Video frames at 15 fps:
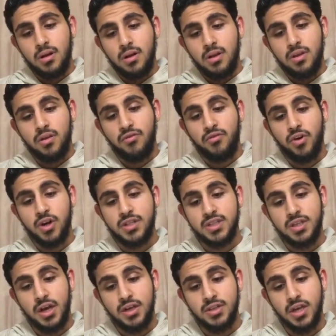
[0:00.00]
The verse
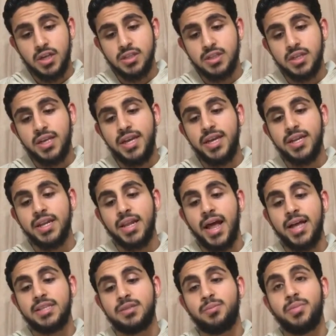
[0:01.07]
tells us, "He
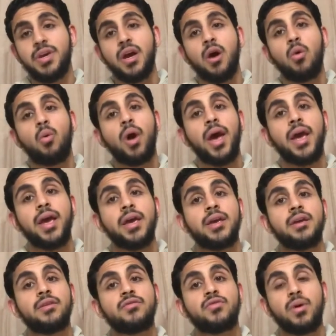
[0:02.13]
led me away
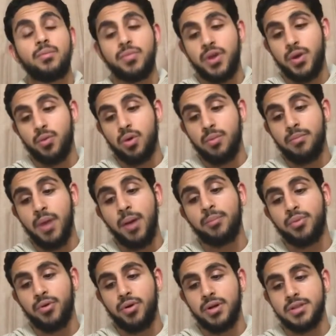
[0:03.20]
from the
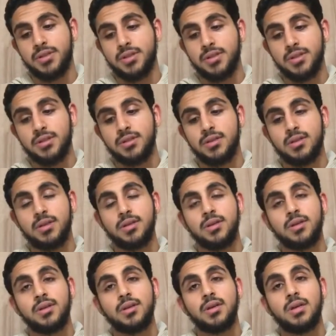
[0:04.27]
remembrance
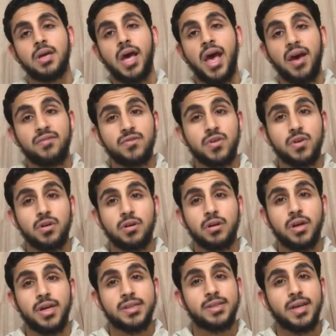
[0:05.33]
after
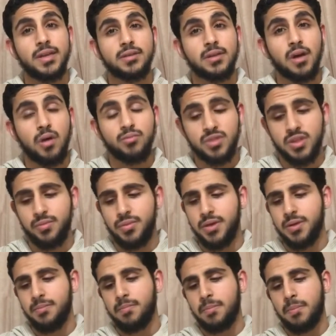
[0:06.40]
it had come to me,
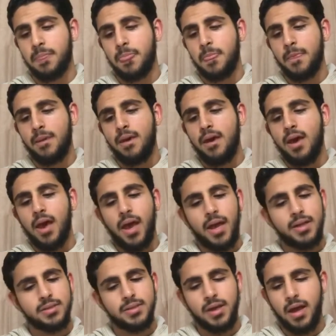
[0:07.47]

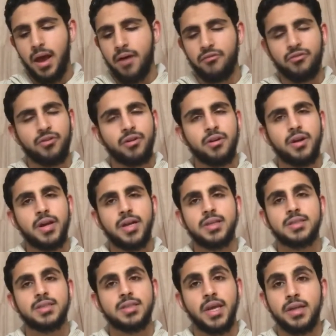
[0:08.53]
and ever is
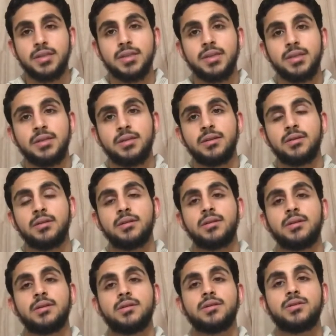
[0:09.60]
Satan
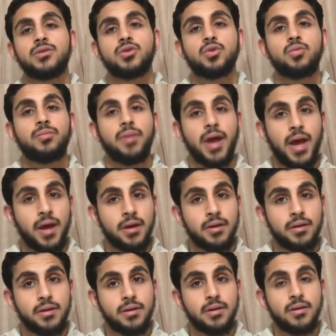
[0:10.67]
to man
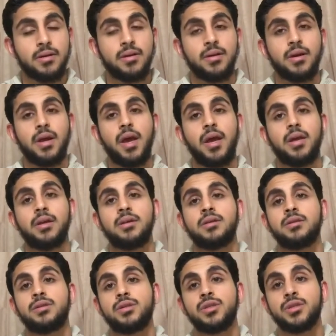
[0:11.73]
a
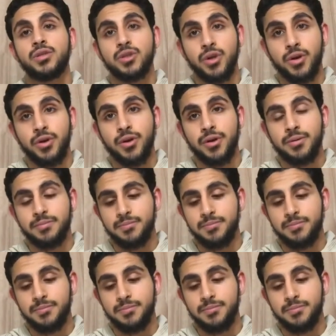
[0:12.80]
deserter."